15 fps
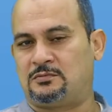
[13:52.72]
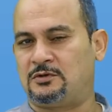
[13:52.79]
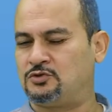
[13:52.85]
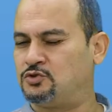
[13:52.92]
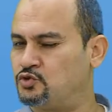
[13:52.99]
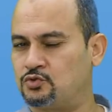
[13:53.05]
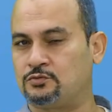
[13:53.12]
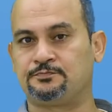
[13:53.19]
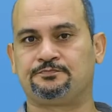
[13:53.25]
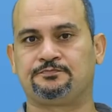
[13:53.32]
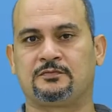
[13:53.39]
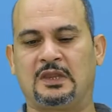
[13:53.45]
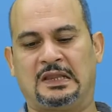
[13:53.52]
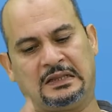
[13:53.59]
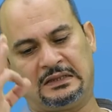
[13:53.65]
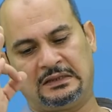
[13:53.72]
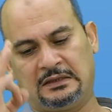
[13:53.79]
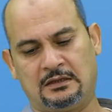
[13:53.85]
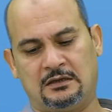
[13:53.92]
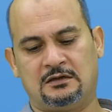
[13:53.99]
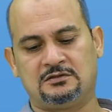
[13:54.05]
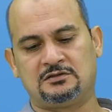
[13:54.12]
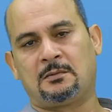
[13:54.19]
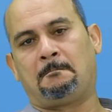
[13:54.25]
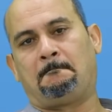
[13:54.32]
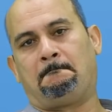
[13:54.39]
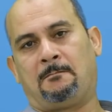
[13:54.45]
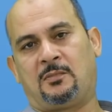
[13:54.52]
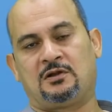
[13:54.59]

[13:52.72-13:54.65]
set your alarm clock.